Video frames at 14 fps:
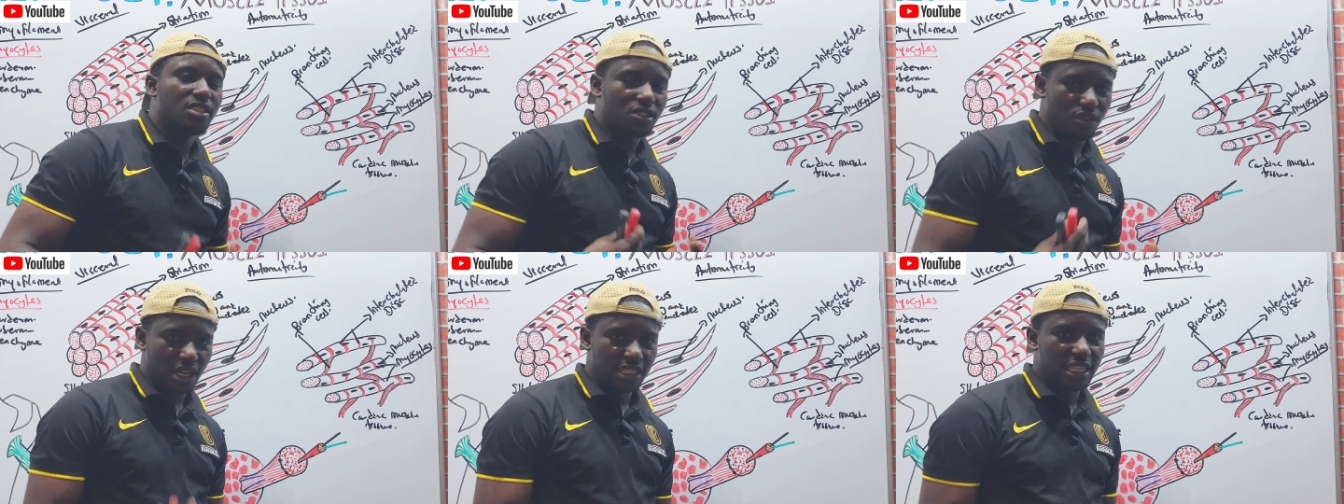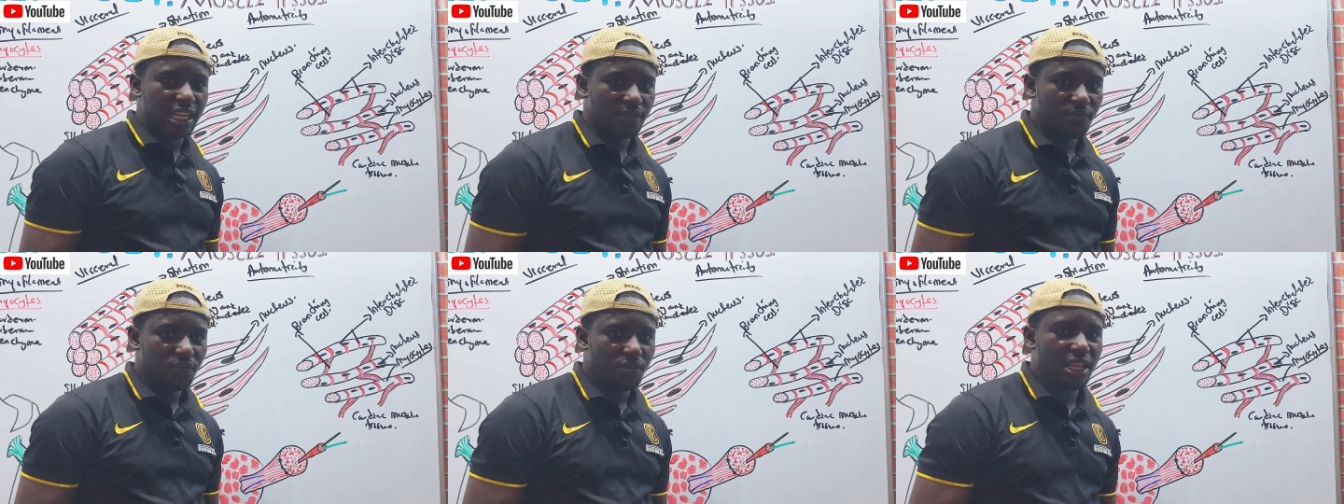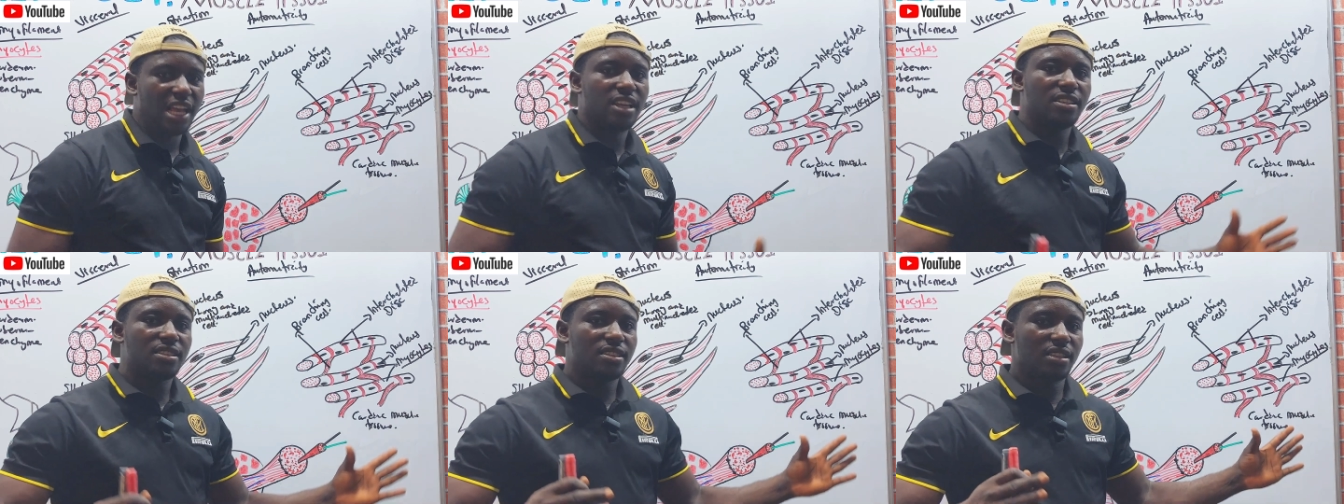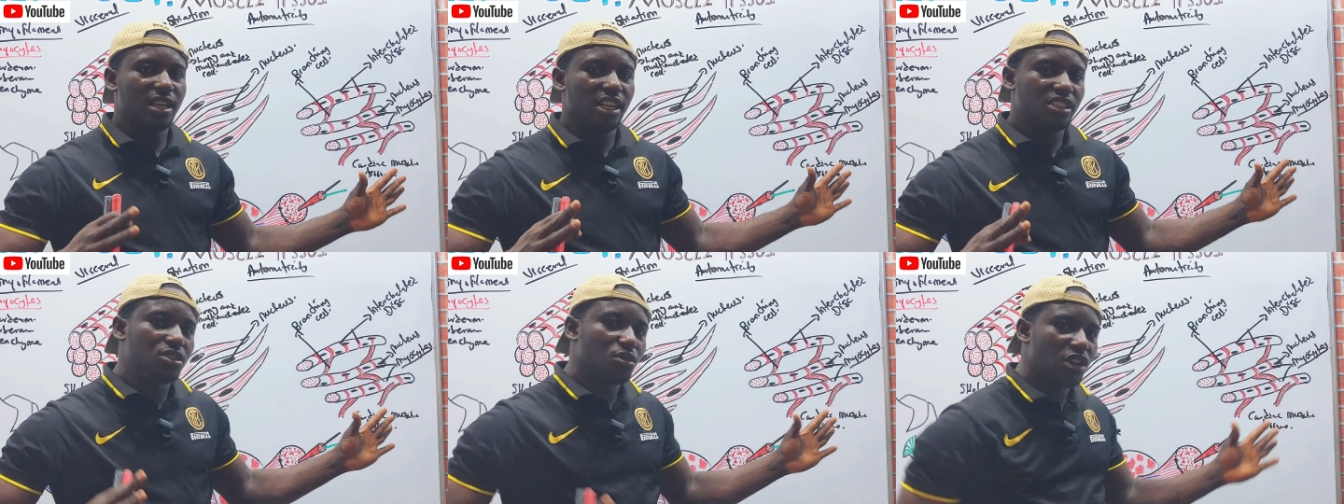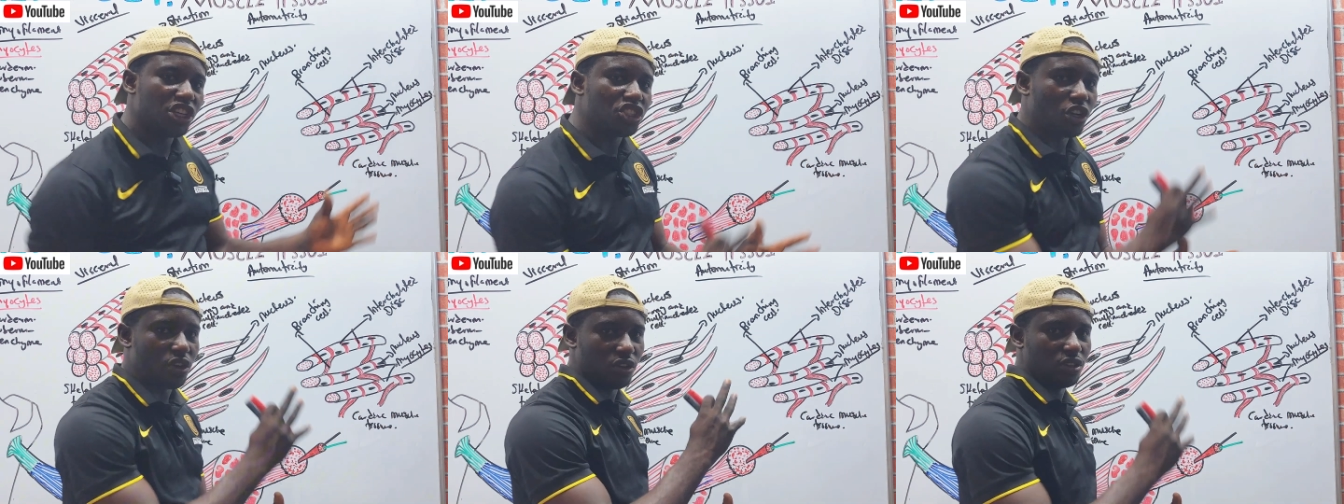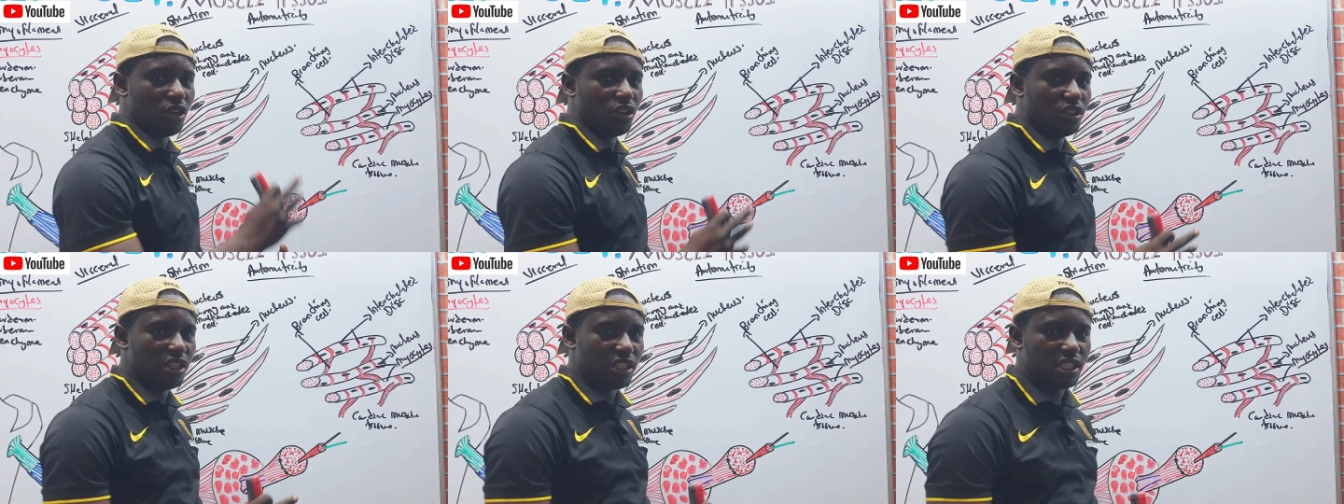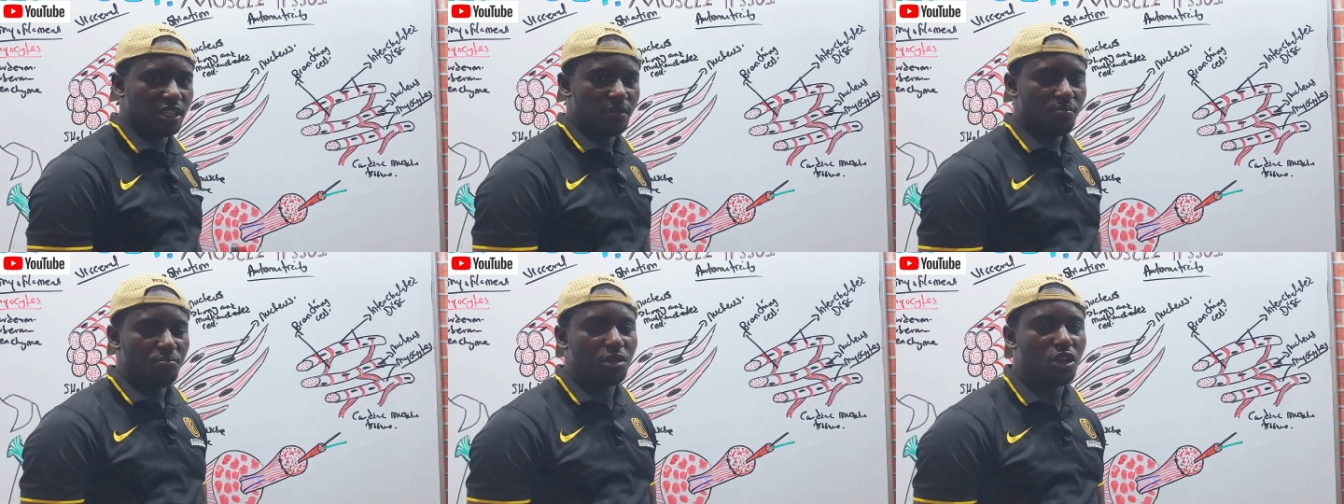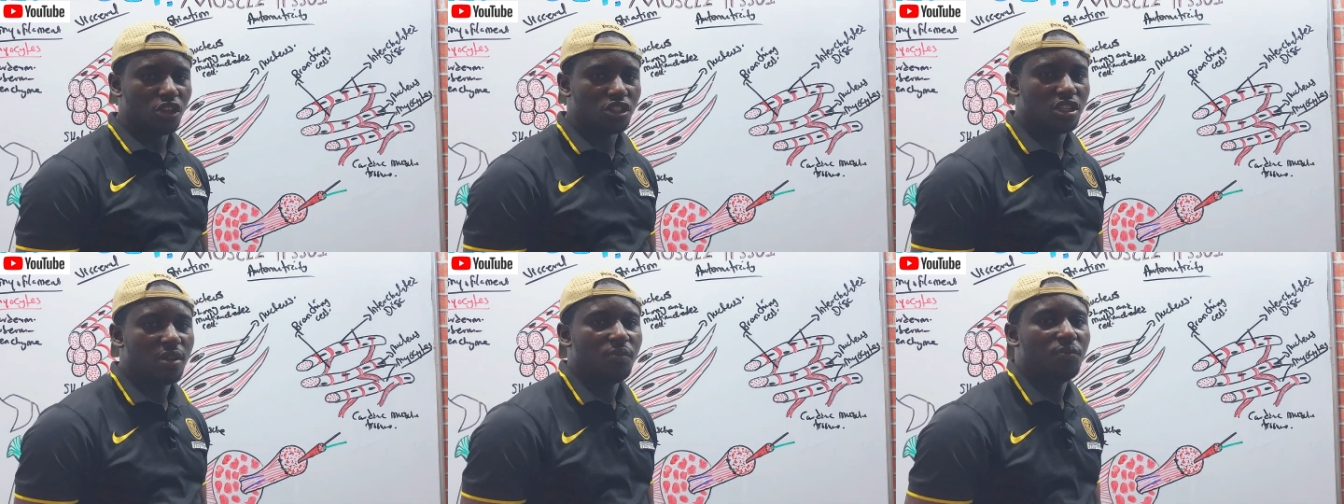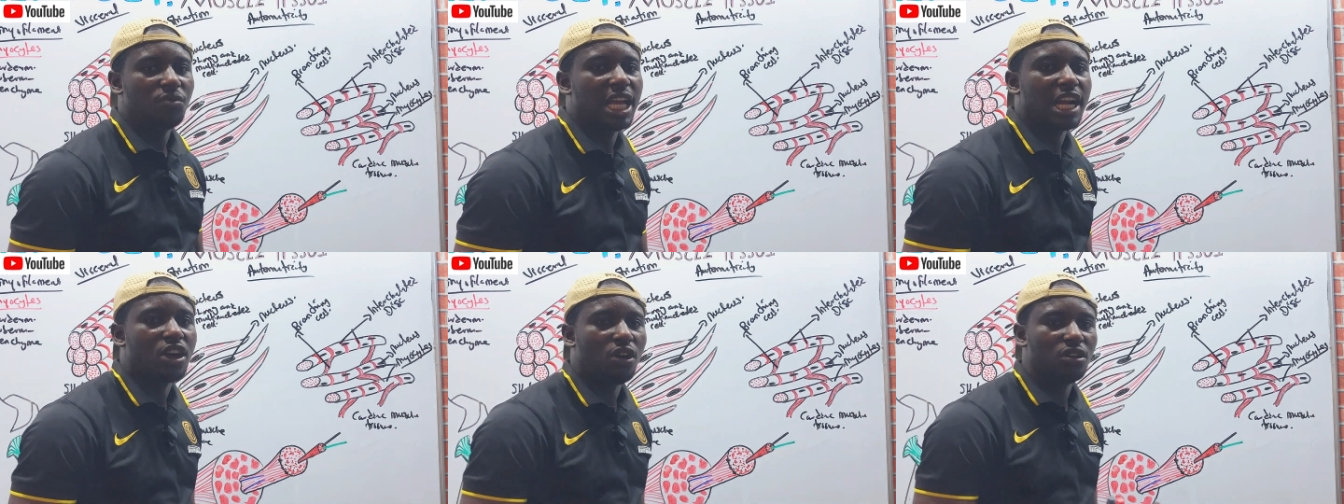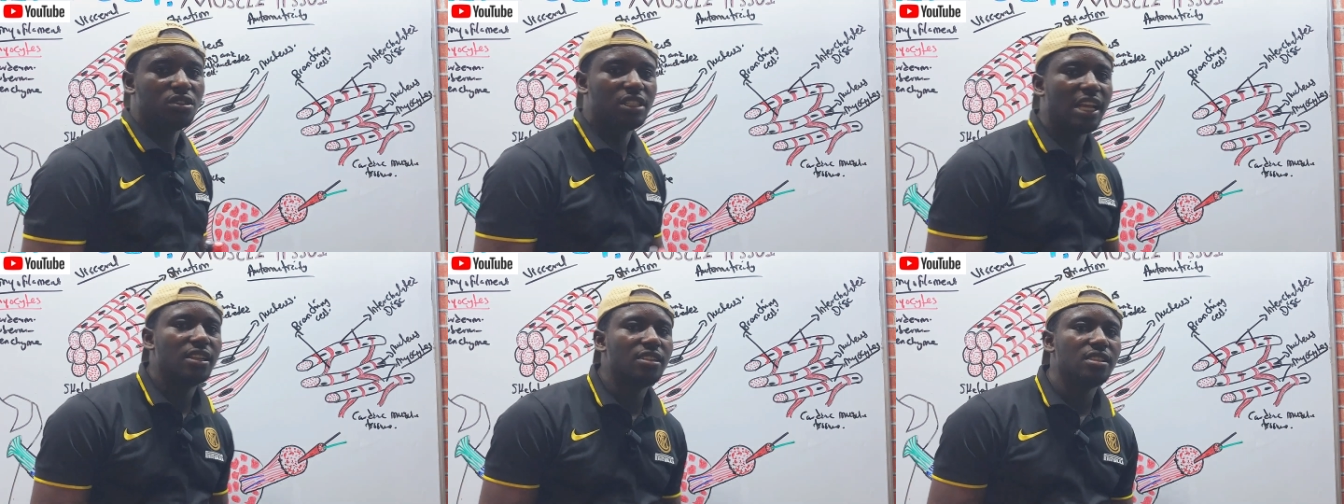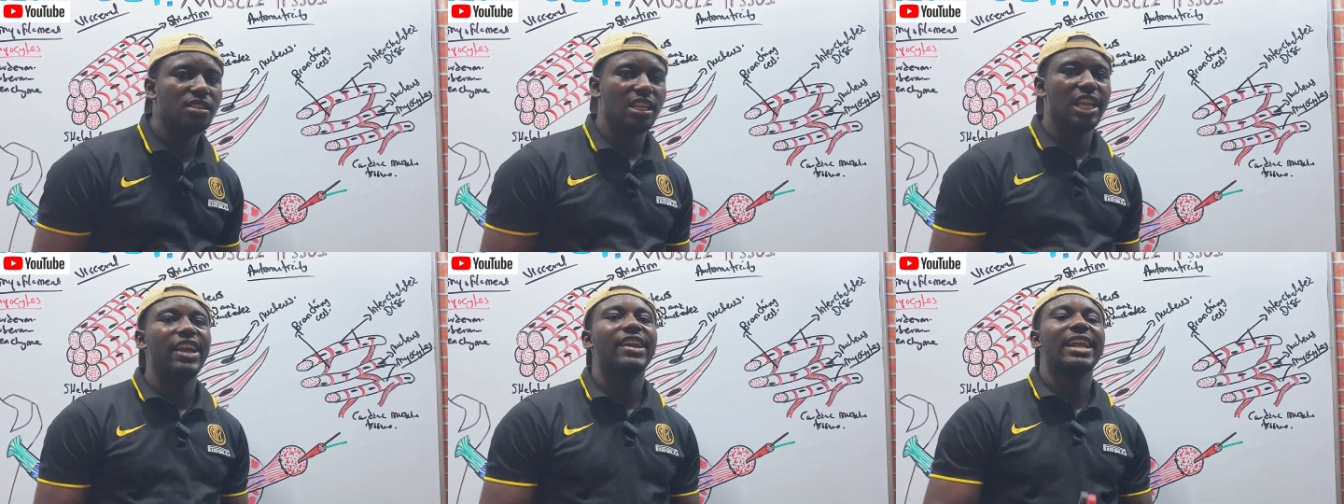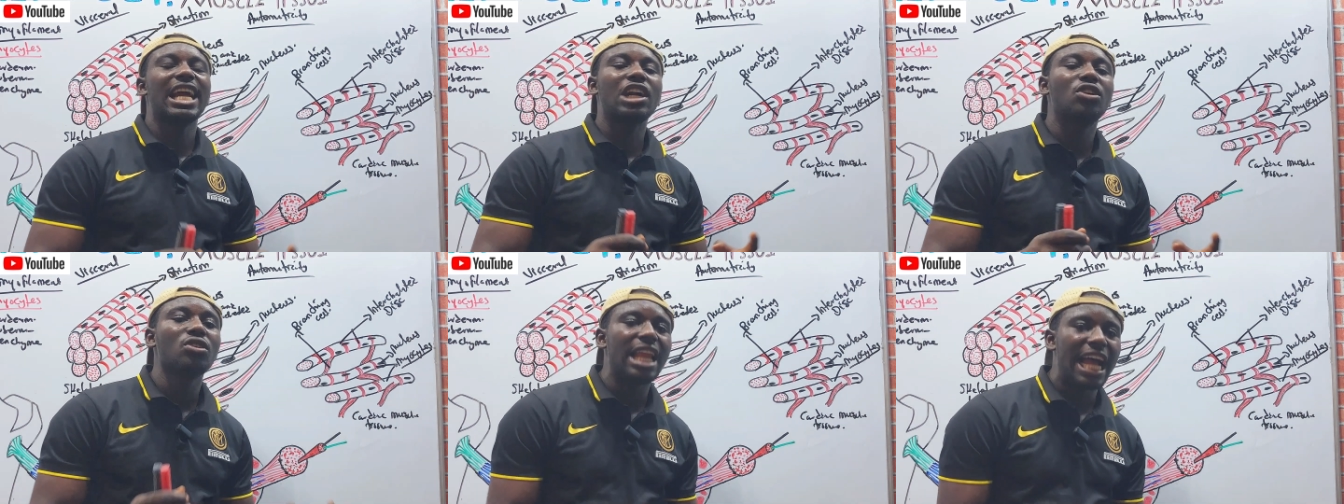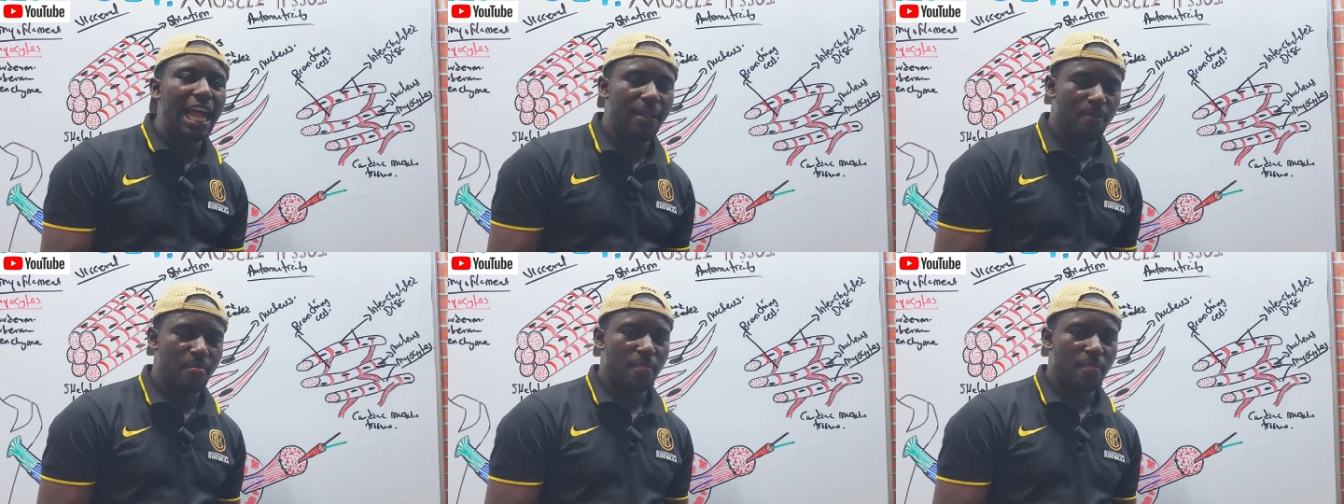striated? There is a striation on it because they contain a regular